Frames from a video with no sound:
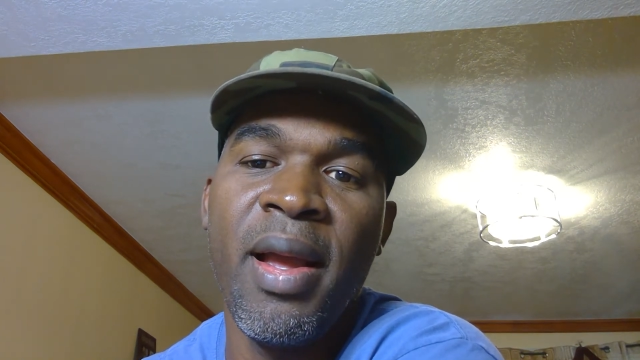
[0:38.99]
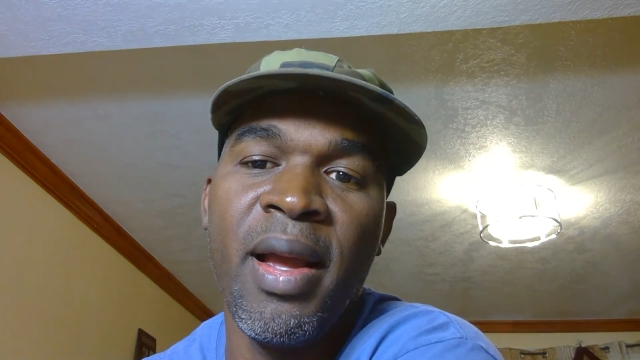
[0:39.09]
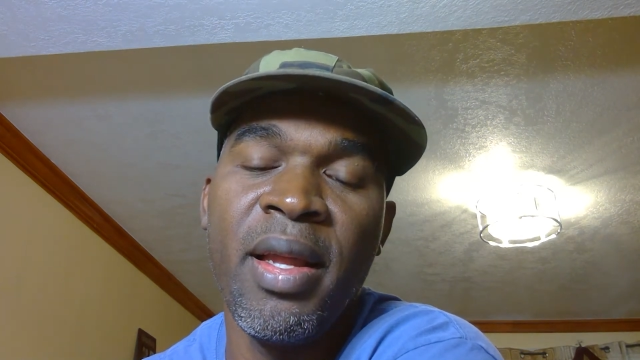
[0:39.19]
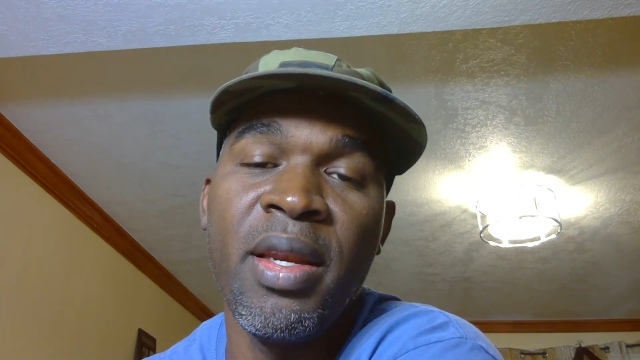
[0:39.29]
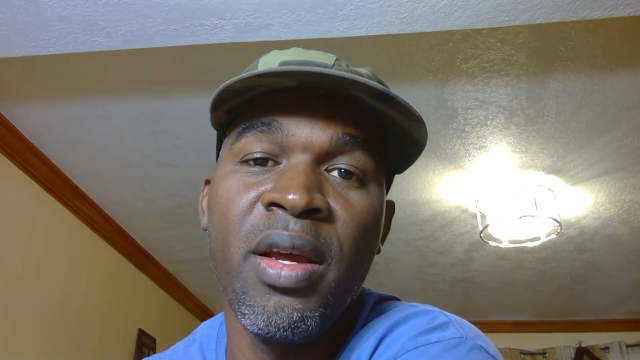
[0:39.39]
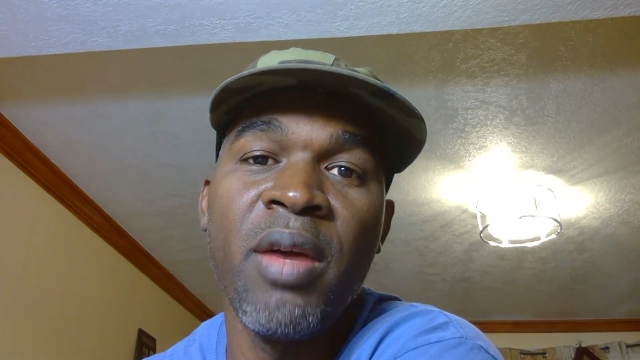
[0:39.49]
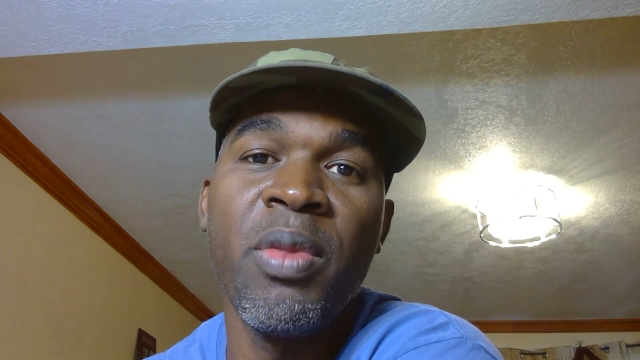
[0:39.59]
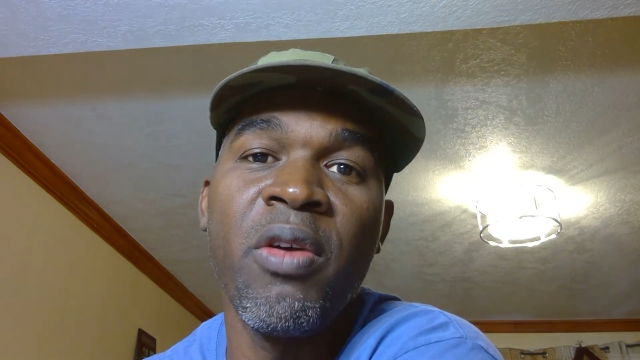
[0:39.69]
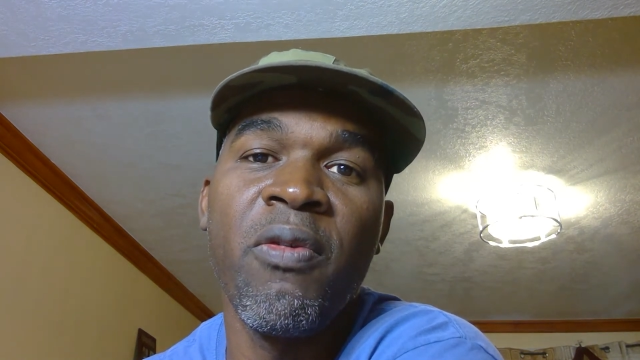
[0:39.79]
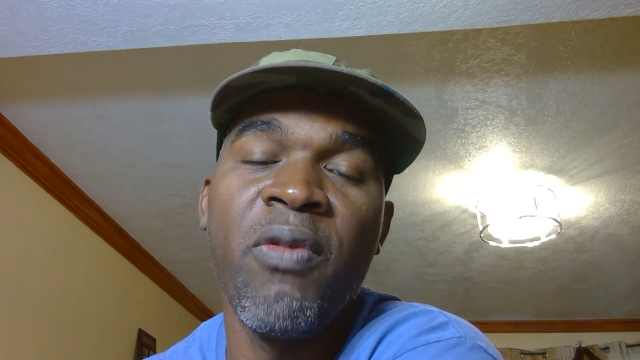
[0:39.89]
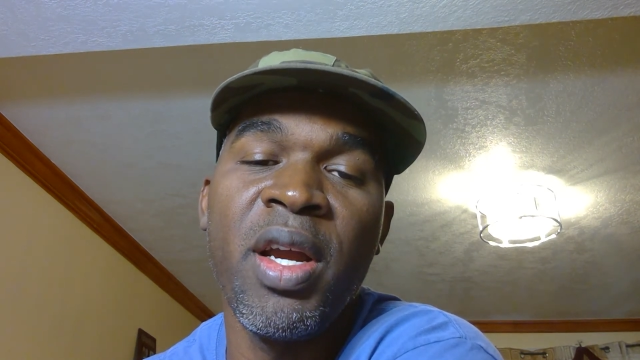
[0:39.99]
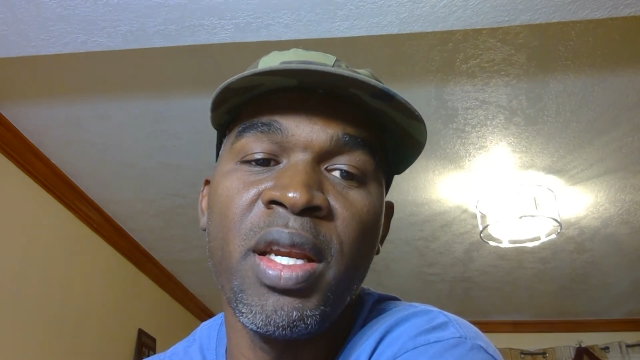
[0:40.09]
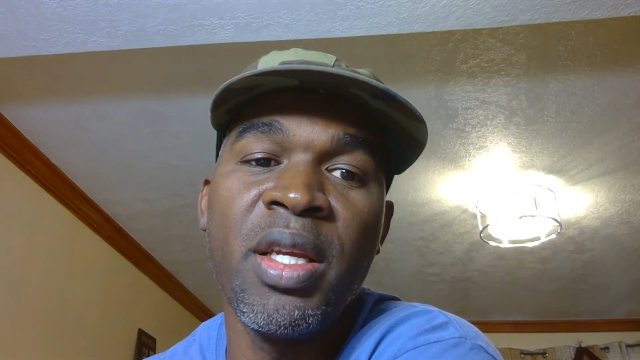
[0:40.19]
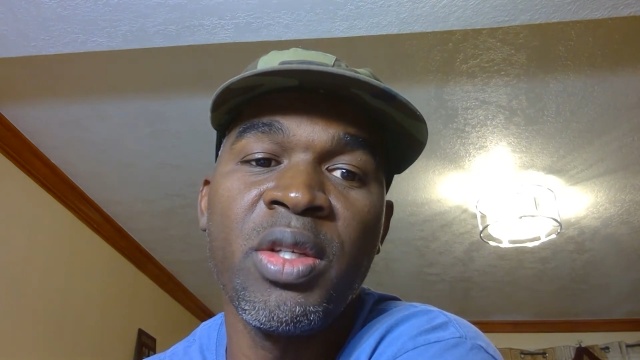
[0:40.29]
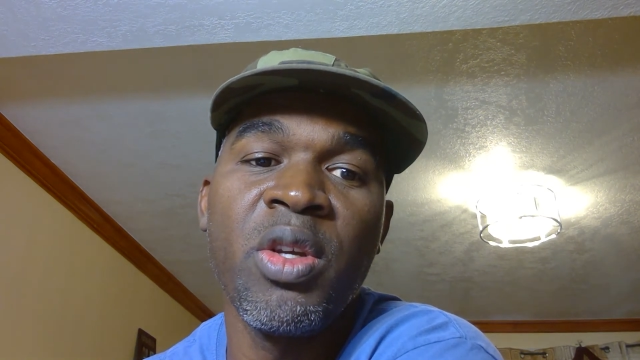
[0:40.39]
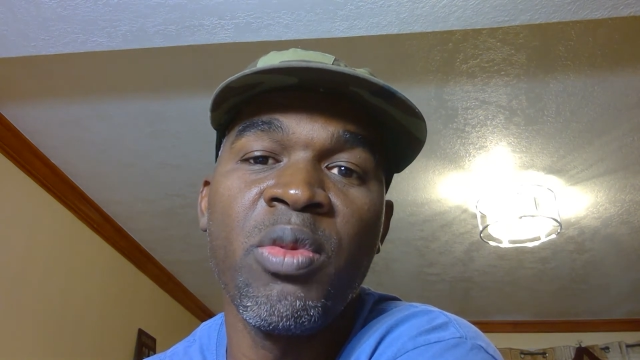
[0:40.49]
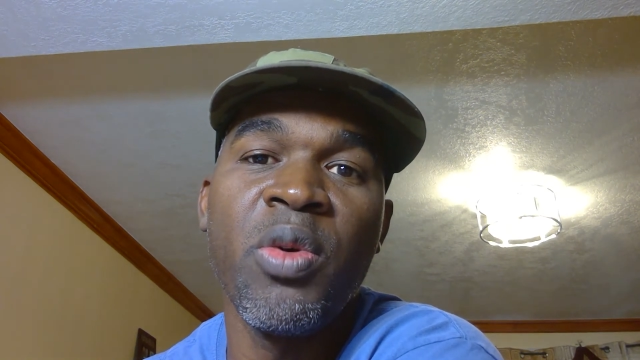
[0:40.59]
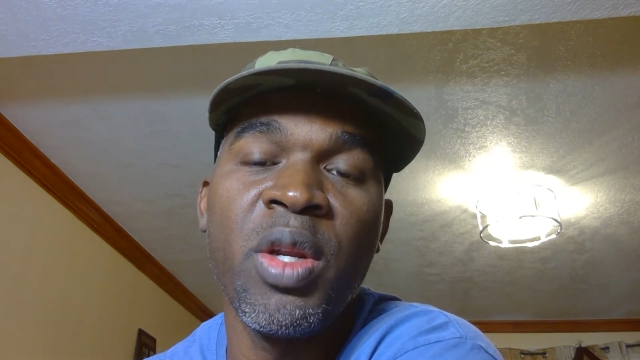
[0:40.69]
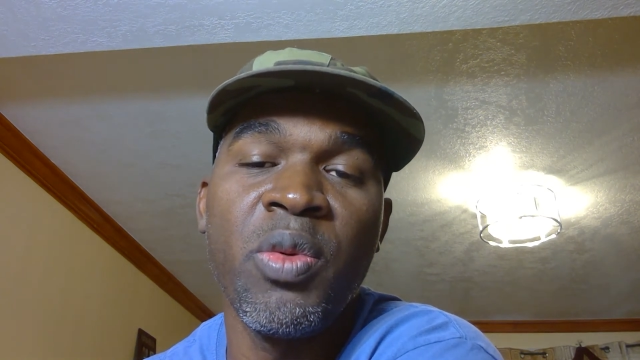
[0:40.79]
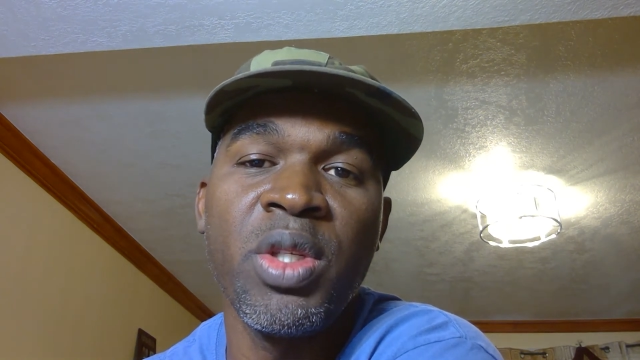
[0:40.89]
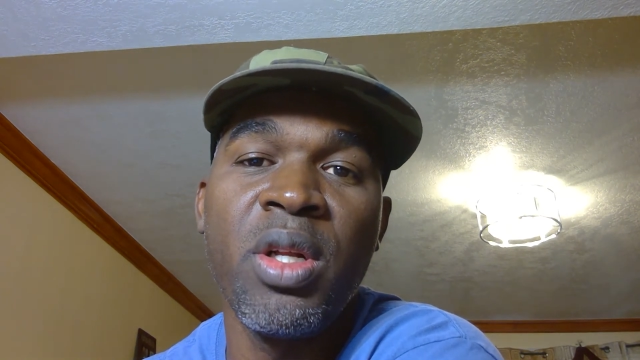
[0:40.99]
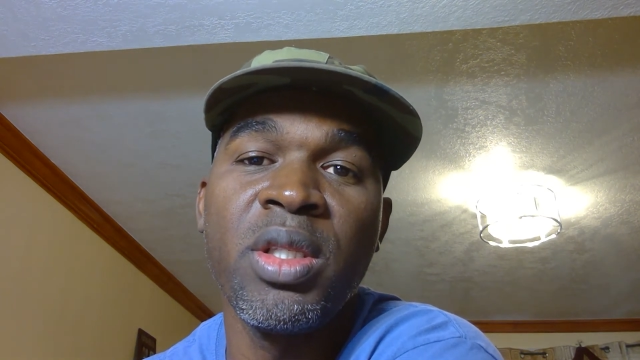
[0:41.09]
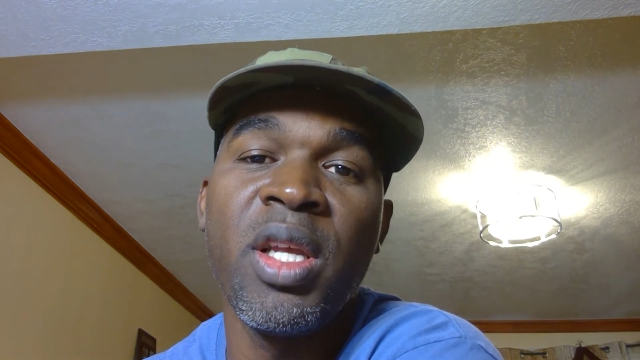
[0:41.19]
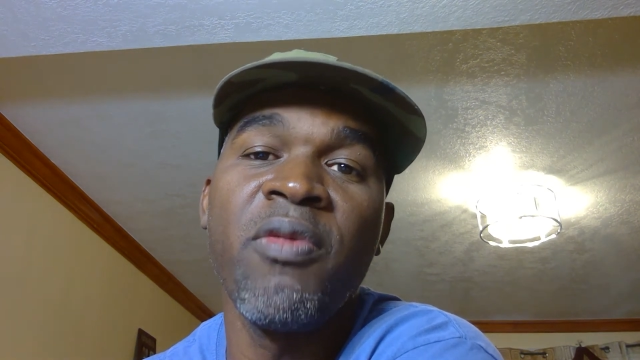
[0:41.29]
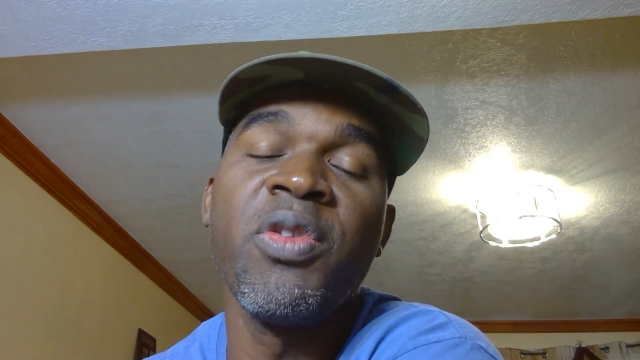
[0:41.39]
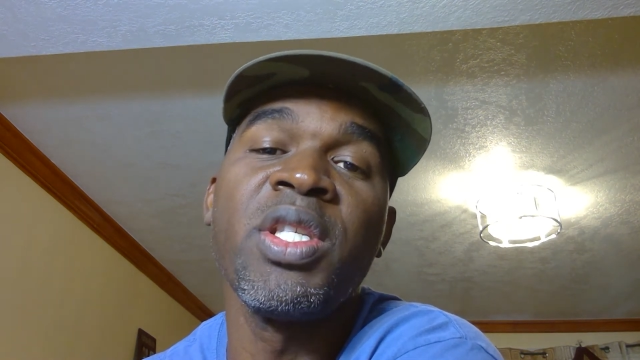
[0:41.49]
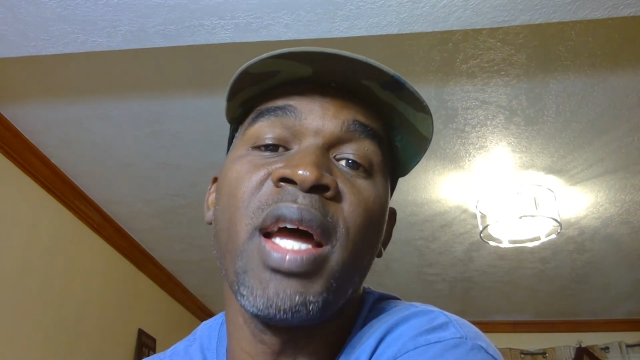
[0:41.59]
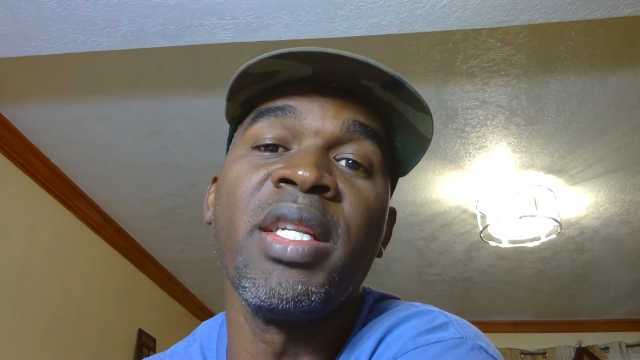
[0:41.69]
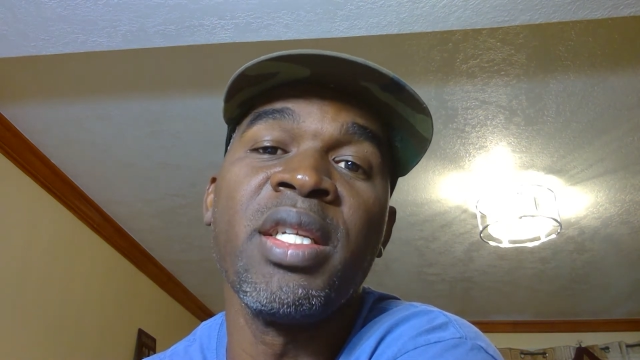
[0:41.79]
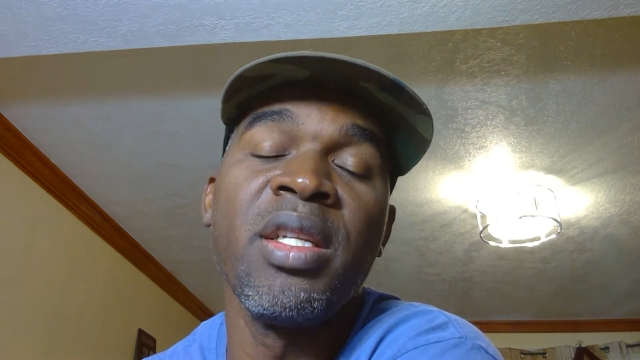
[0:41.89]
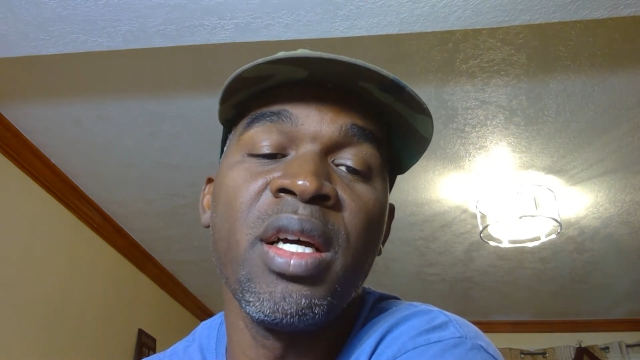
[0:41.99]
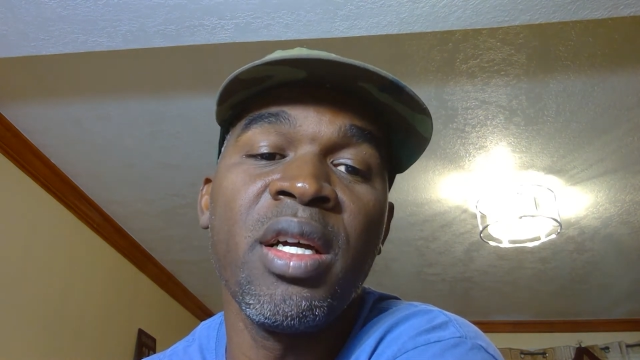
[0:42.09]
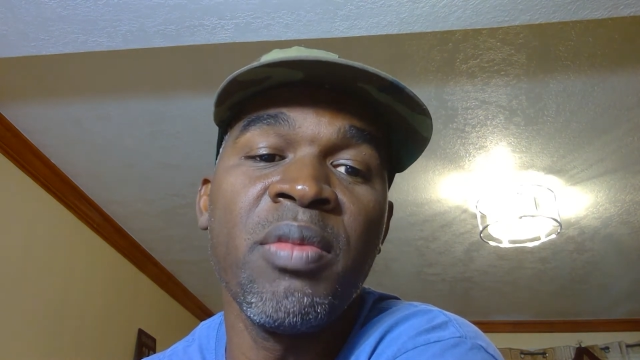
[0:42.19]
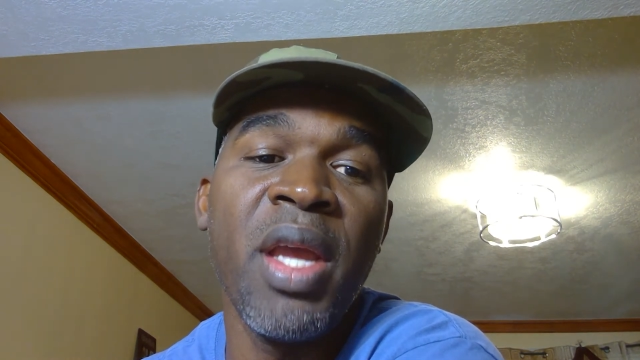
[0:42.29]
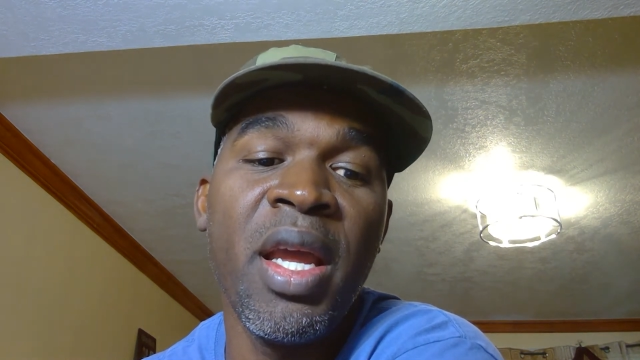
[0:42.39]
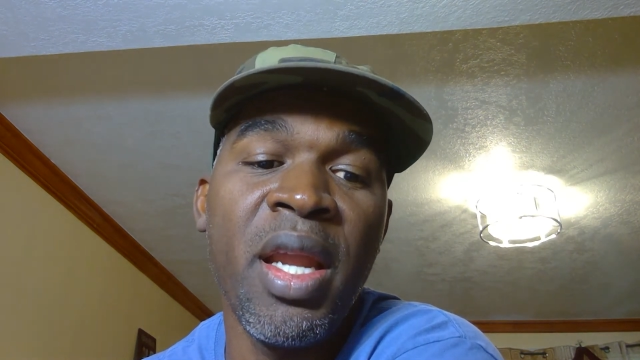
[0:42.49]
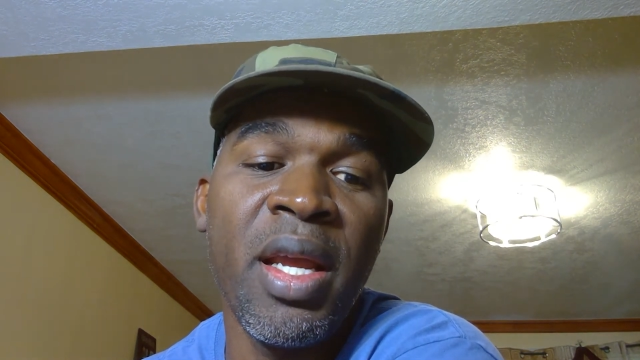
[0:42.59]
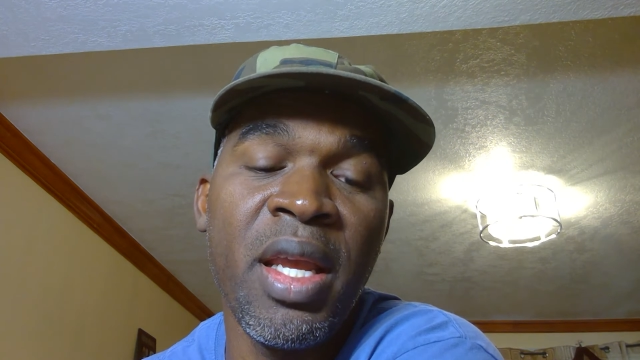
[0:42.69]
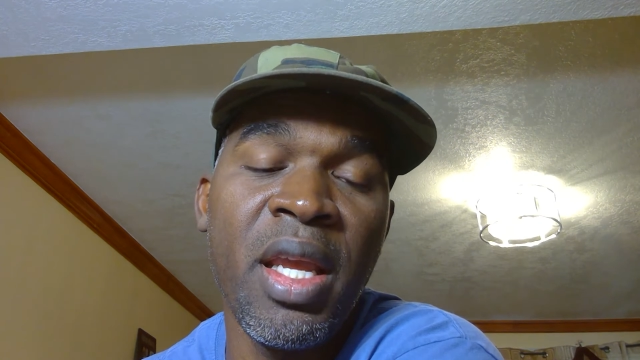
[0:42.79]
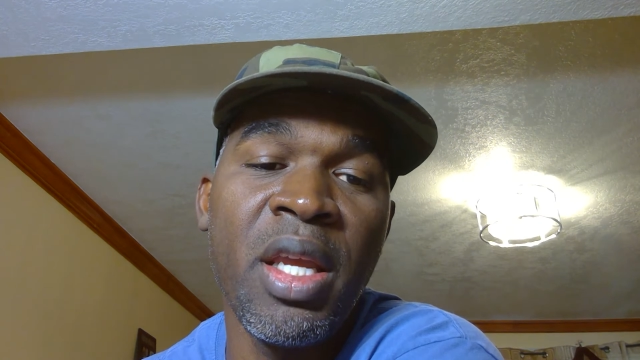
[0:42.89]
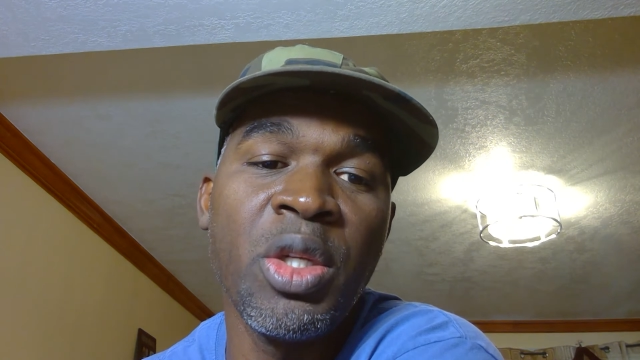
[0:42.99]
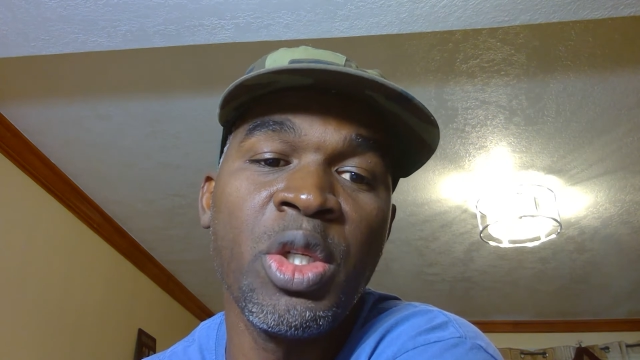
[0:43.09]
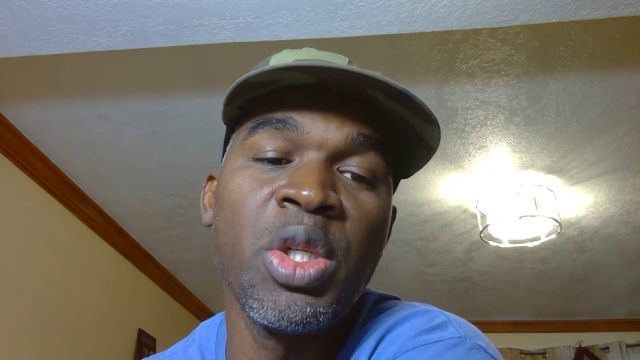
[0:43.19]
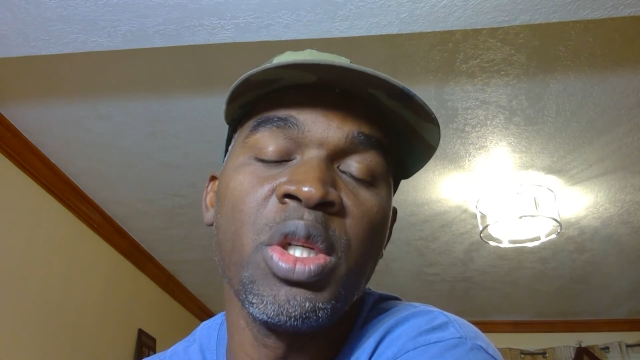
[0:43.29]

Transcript: And they're finding some great results. I've cited NIH